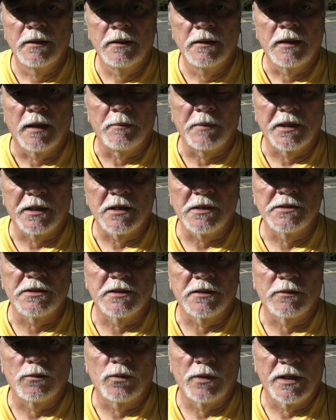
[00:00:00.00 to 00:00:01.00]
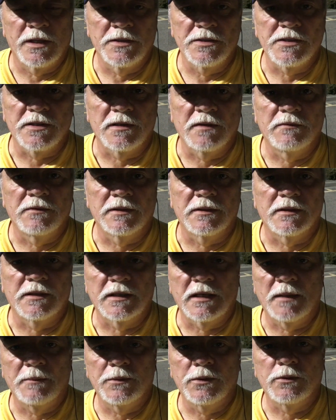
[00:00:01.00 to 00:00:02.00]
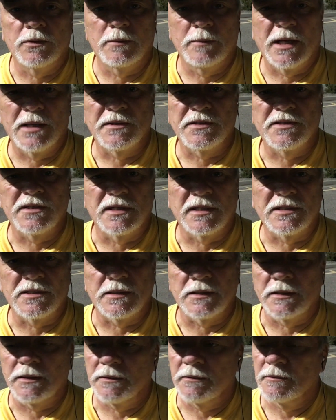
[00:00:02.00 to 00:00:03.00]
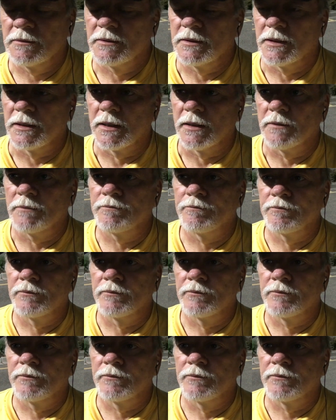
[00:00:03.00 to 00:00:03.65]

and because of the winds and everything, I'm doing about 60, you know.